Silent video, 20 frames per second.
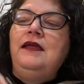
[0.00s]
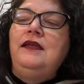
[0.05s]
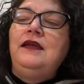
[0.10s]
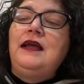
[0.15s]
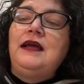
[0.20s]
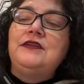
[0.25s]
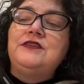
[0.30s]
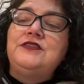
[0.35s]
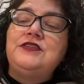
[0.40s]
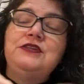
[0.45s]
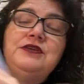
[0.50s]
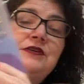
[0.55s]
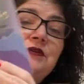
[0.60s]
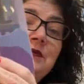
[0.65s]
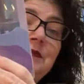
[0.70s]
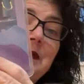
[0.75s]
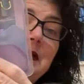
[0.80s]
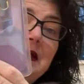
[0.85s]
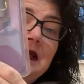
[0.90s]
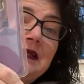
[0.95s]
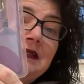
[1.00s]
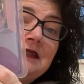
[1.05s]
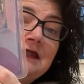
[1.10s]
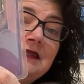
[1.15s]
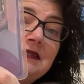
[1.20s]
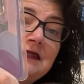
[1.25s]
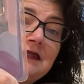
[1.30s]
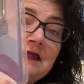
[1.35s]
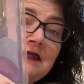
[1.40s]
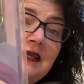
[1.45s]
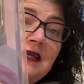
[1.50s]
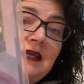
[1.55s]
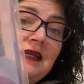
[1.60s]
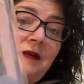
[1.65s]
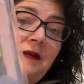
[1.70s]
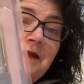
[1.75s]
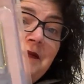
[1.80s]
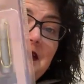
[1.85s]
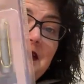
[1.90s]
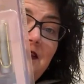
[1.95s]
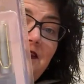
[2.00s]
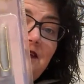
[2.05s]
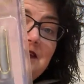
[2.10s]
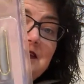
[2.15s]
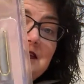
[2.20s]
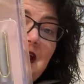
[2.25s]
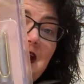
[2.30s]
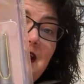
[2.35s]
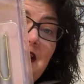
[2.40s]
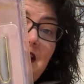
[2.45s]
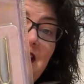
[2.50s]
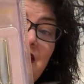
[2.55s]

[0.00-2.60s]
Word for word: Got two pins. I mean, it looks kind of